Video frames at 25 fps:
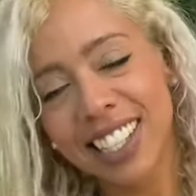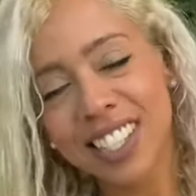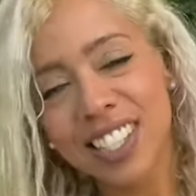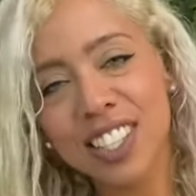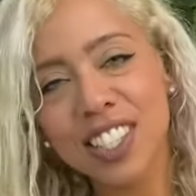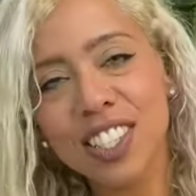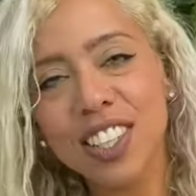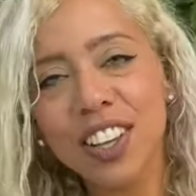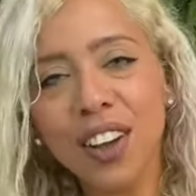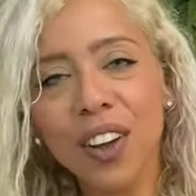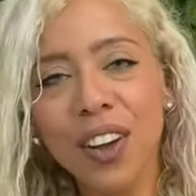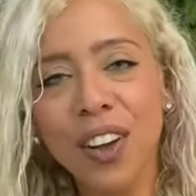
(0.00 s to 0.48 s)

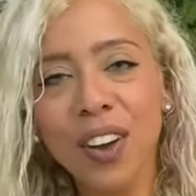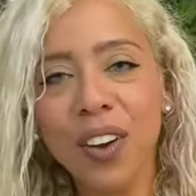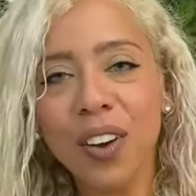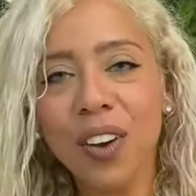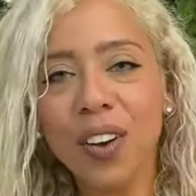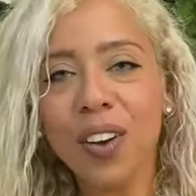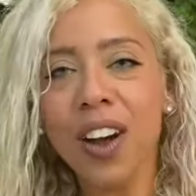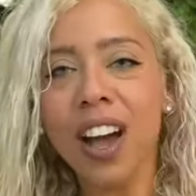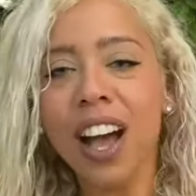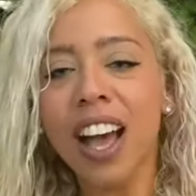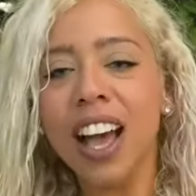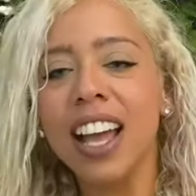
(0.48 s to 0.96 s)

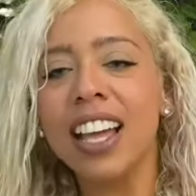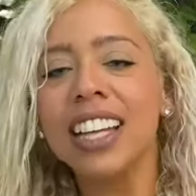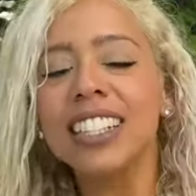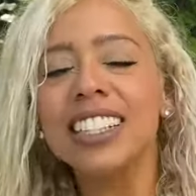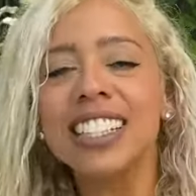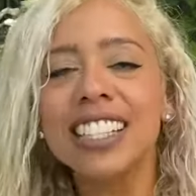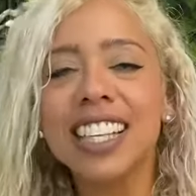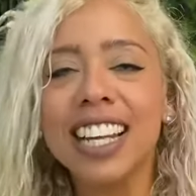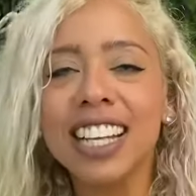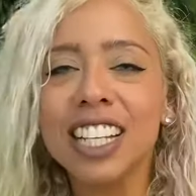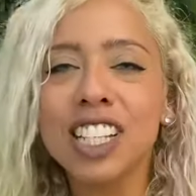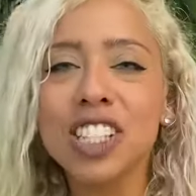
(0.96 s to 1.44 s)
So I
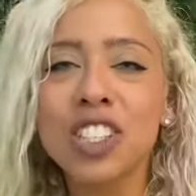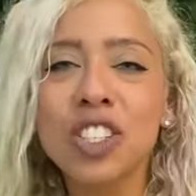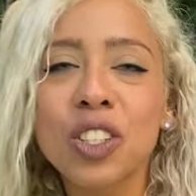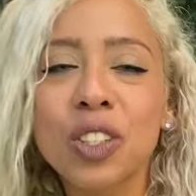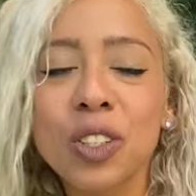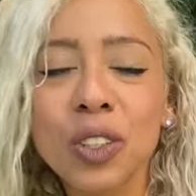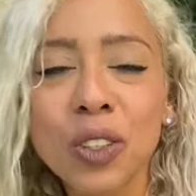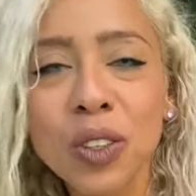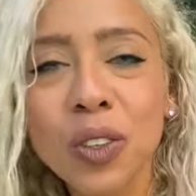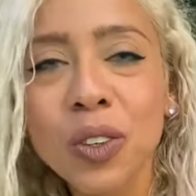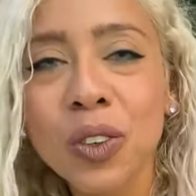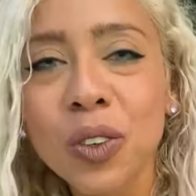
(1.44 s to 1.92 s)
decided
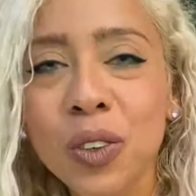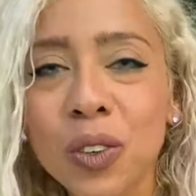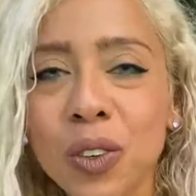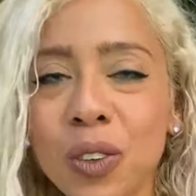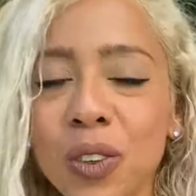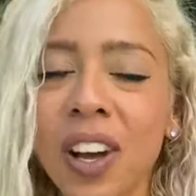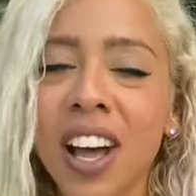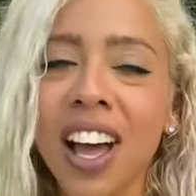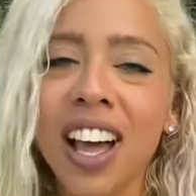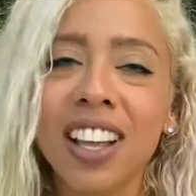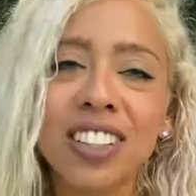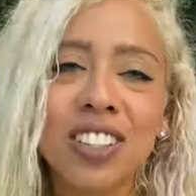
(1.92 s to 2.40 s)

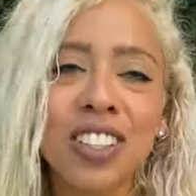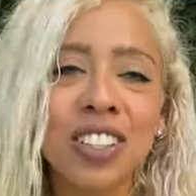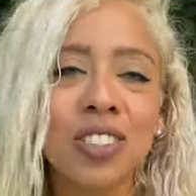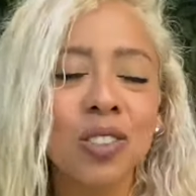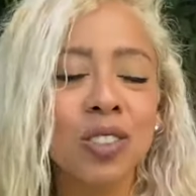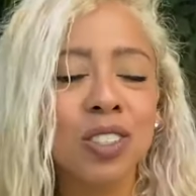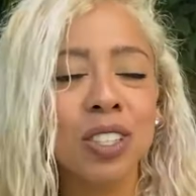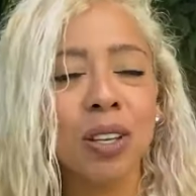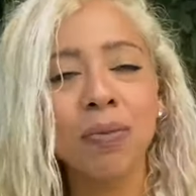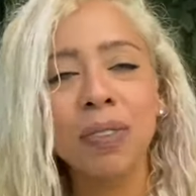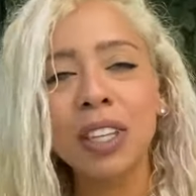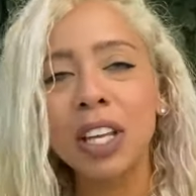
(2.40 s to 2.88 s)
to
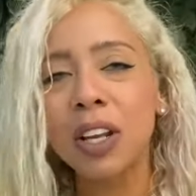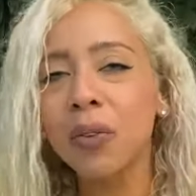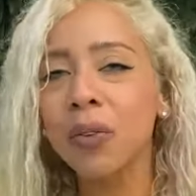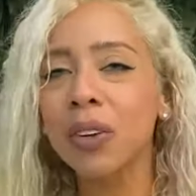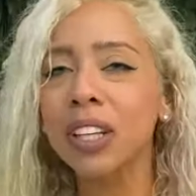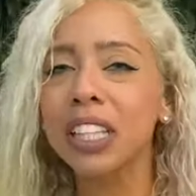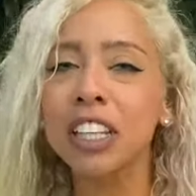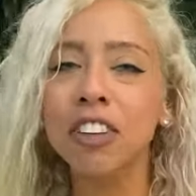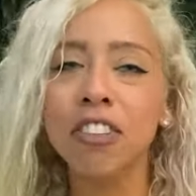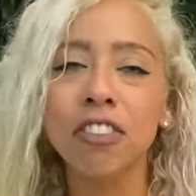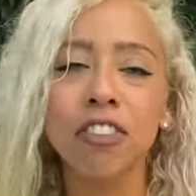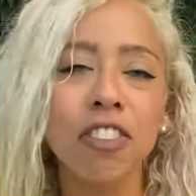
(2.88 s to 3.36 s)
do something
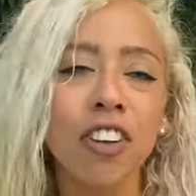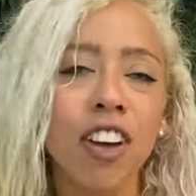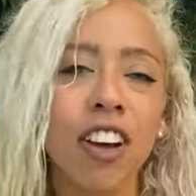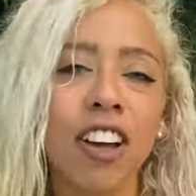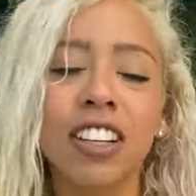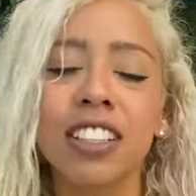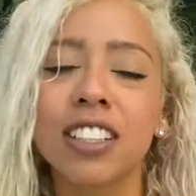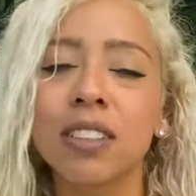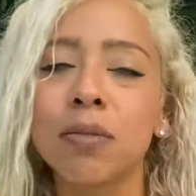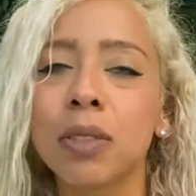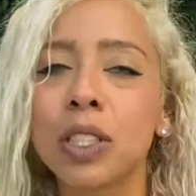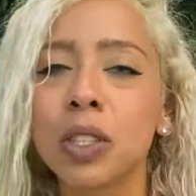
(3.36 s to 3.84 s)
really
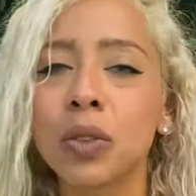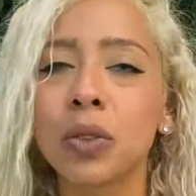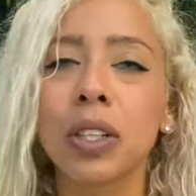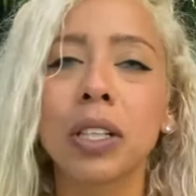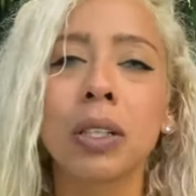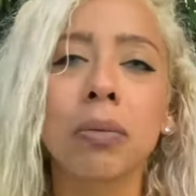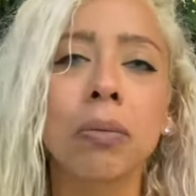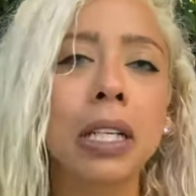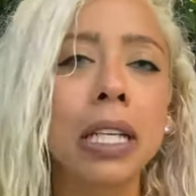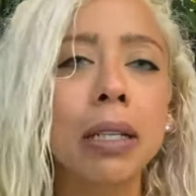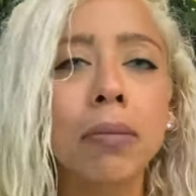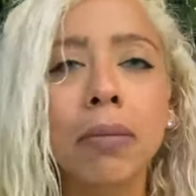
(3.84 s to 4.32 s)
fun
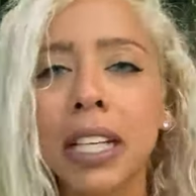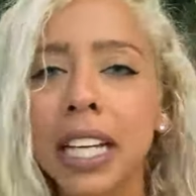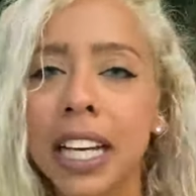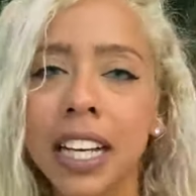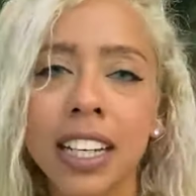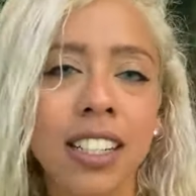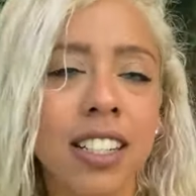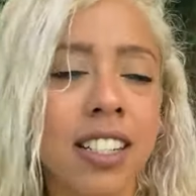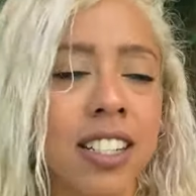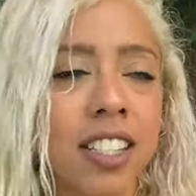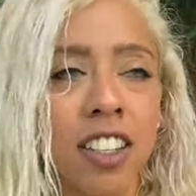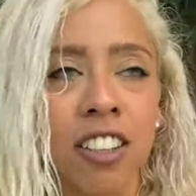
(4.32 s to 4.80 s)
between me and my
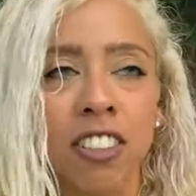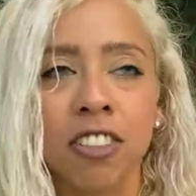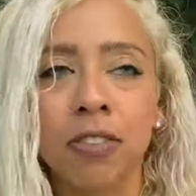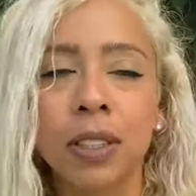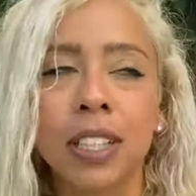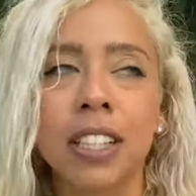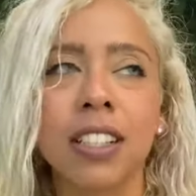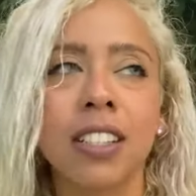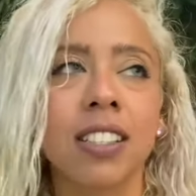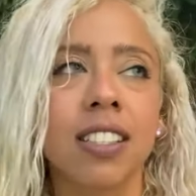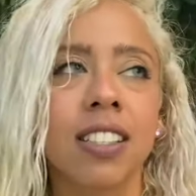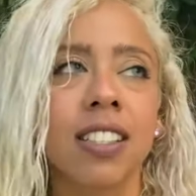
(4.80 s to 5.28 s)
higher self
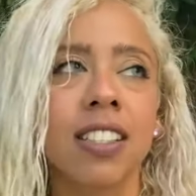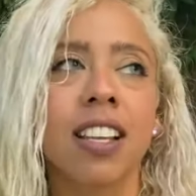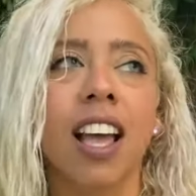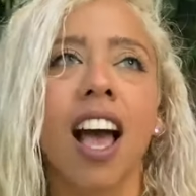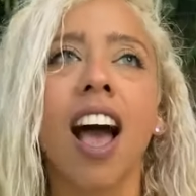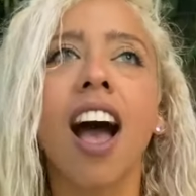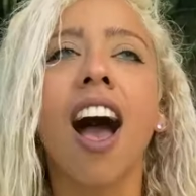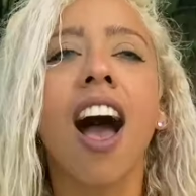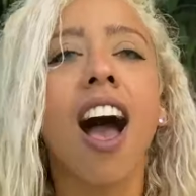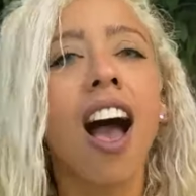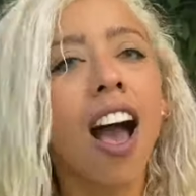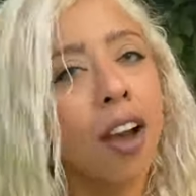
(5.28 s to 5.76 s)
because
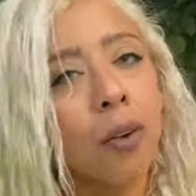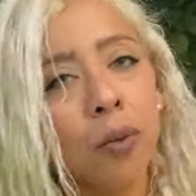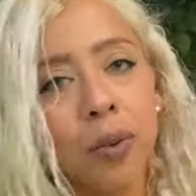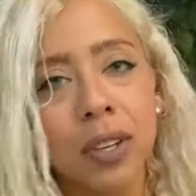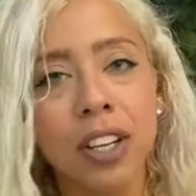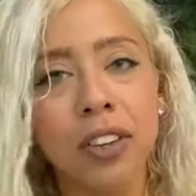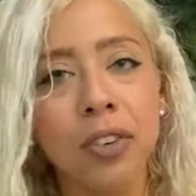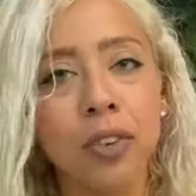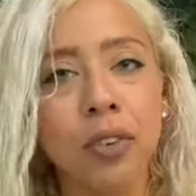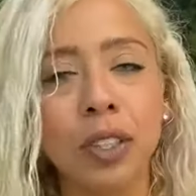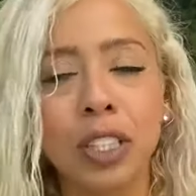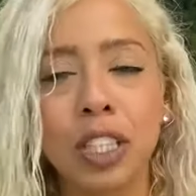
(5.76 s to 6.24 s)
I
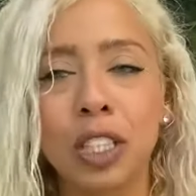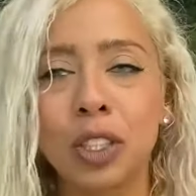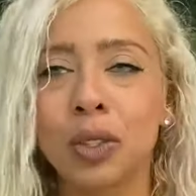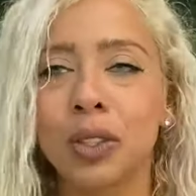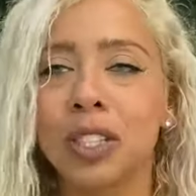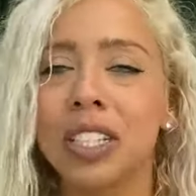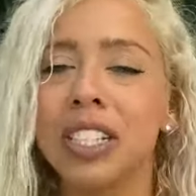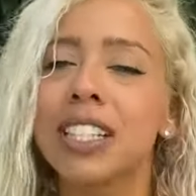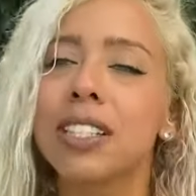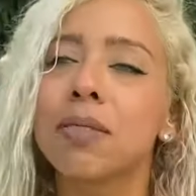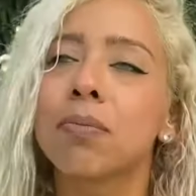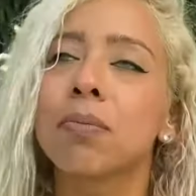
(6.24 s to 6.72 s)
would never really do
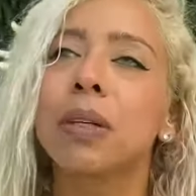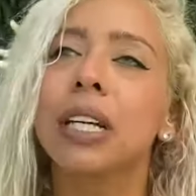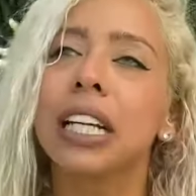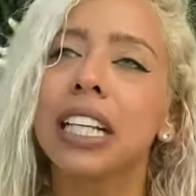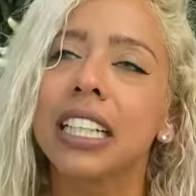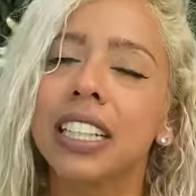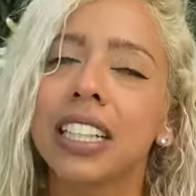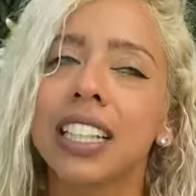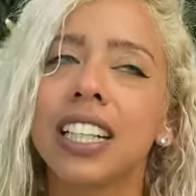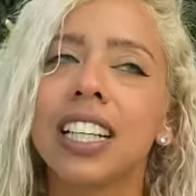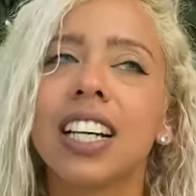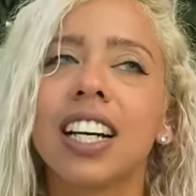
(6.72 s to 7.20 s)
this,
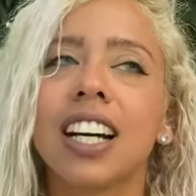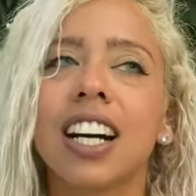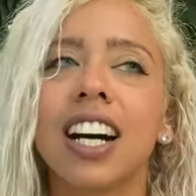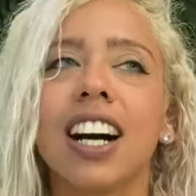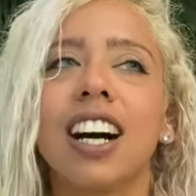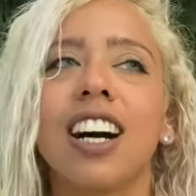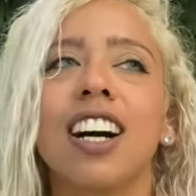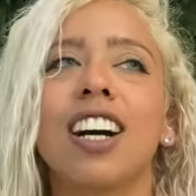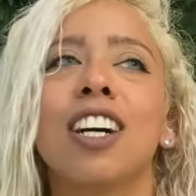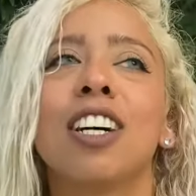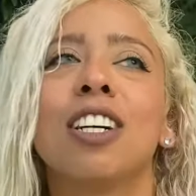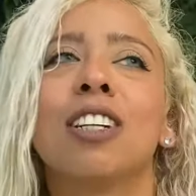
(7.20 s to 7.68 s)
but
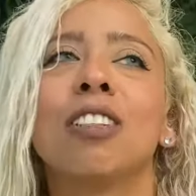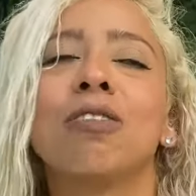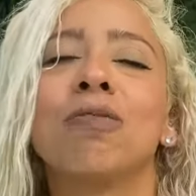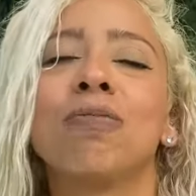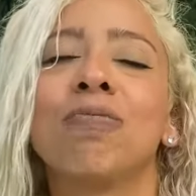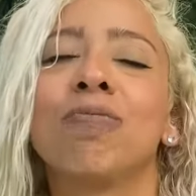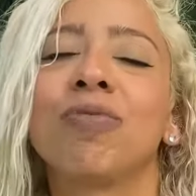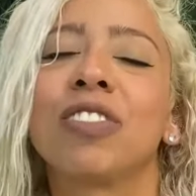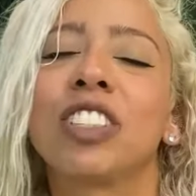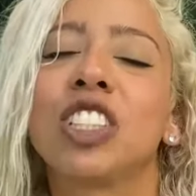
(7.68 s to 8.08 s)
um,